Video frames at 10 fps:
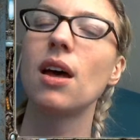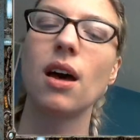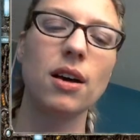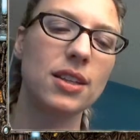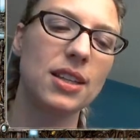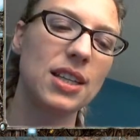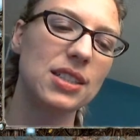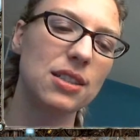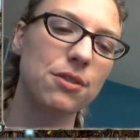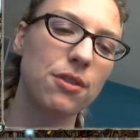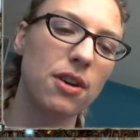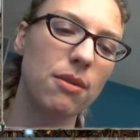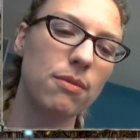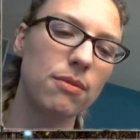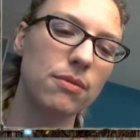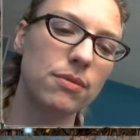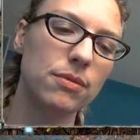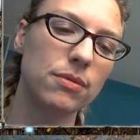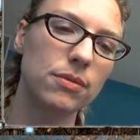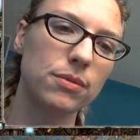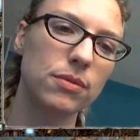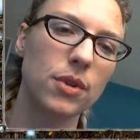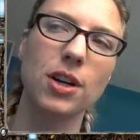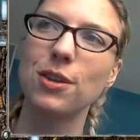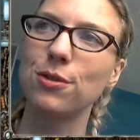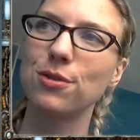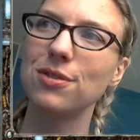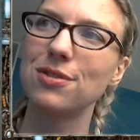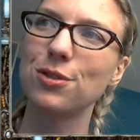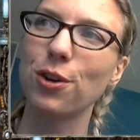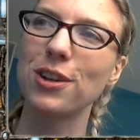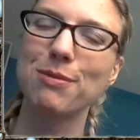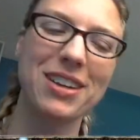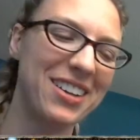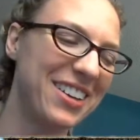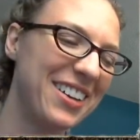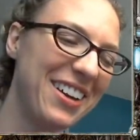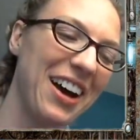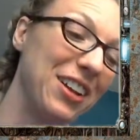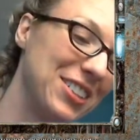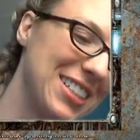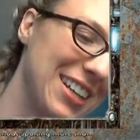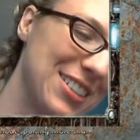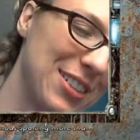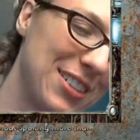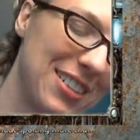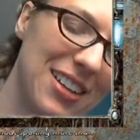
Oh, this is from... Are you trolling me? I'll just answer.